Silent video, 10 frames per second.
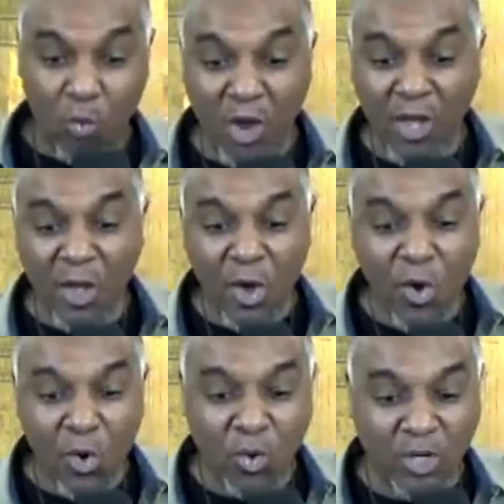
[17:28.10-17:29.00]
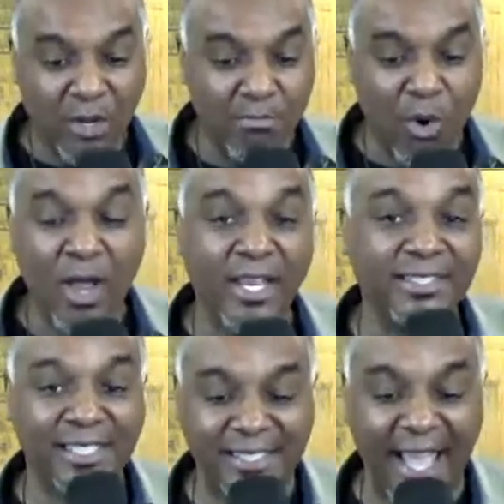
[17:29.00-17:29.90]
Woo! Good morning,
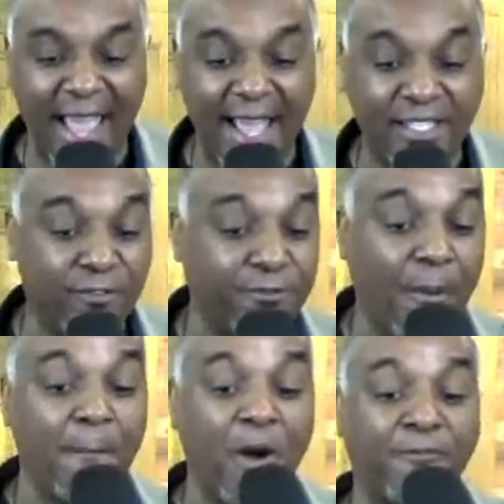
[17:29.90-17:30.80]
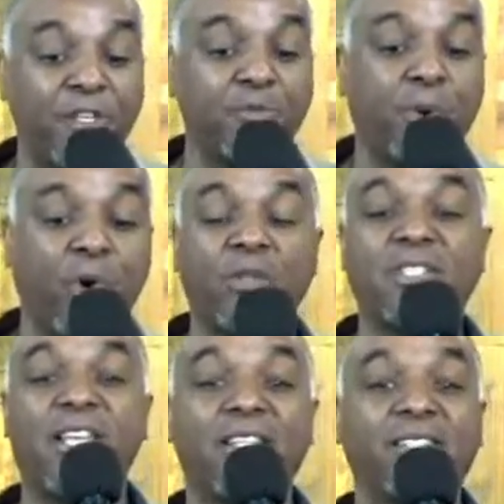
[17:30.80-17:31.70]
Sister Angie from Murfreesboro,
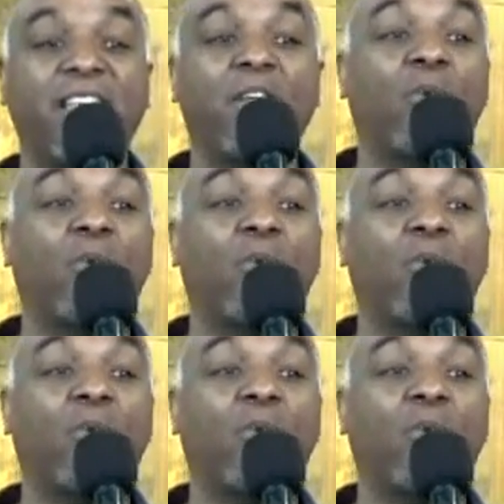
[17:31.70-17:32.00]
Tennessee.